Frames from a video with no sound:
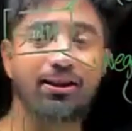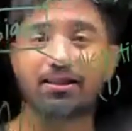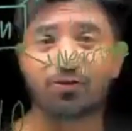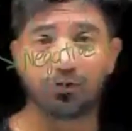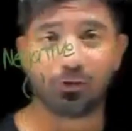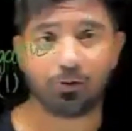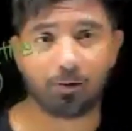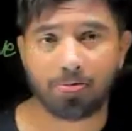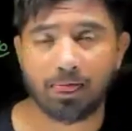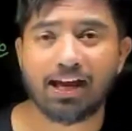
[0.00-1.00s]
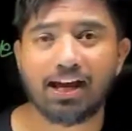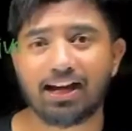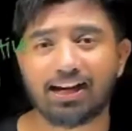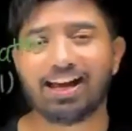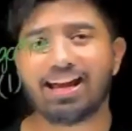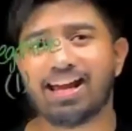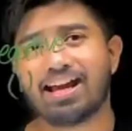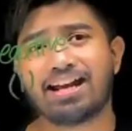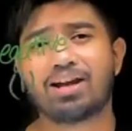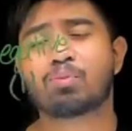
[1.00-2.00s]
is 4. Okay,
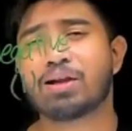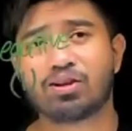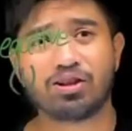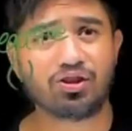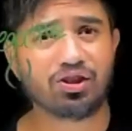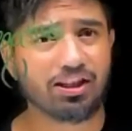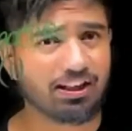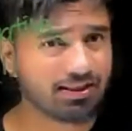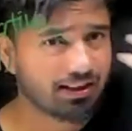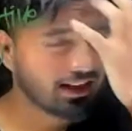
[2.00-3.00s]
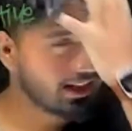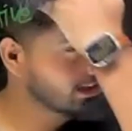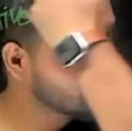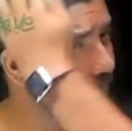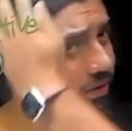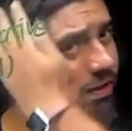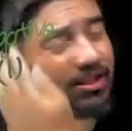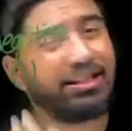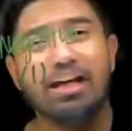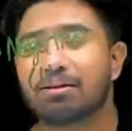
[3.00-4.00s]
now my question is, exponent
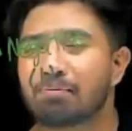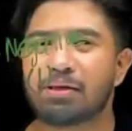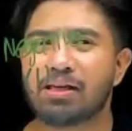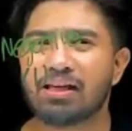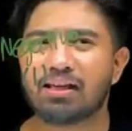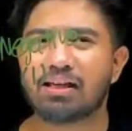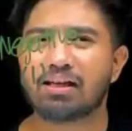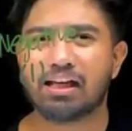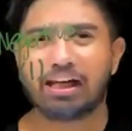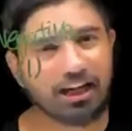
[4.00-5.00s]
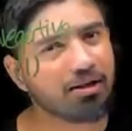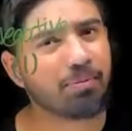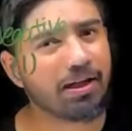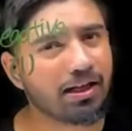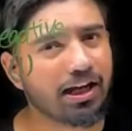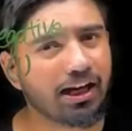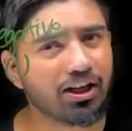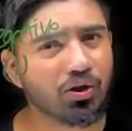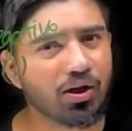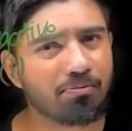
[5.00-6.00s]
can it be
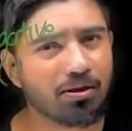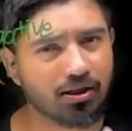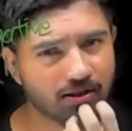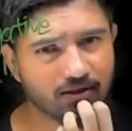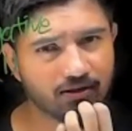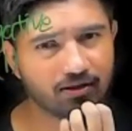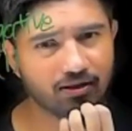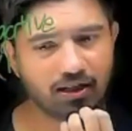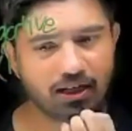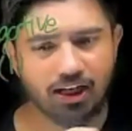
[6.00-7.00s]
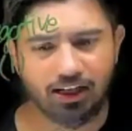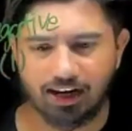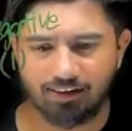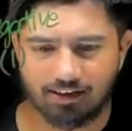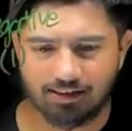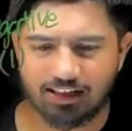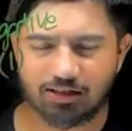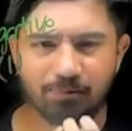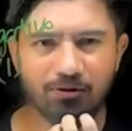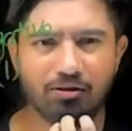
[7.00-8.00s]
negative number? Can this
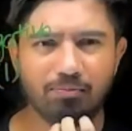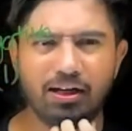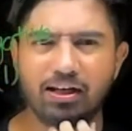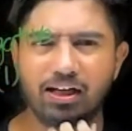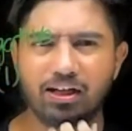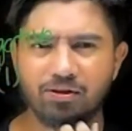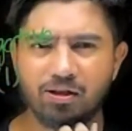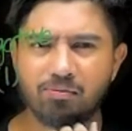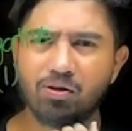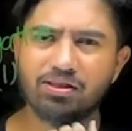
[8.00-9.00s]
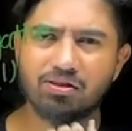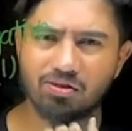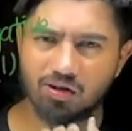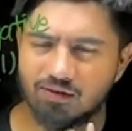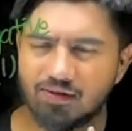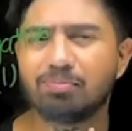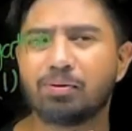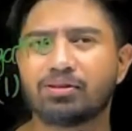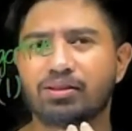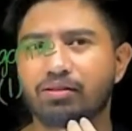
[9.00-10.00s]
exponent be a negative number, or is it always
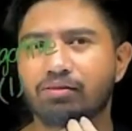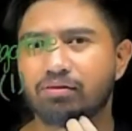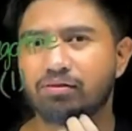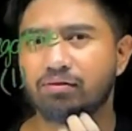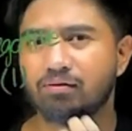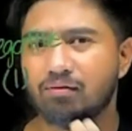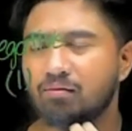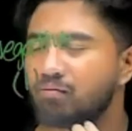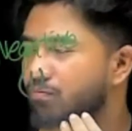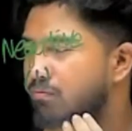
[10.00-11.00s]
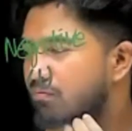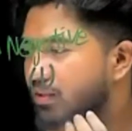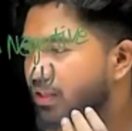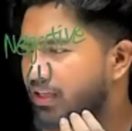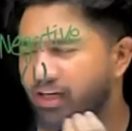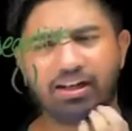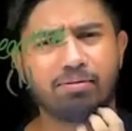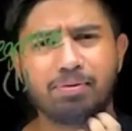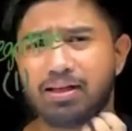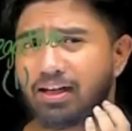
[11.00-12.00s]
positive? Can it
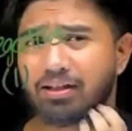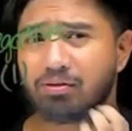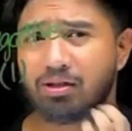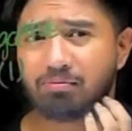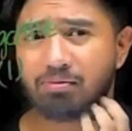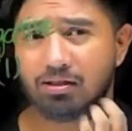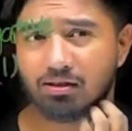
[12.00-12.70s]
be a negative number?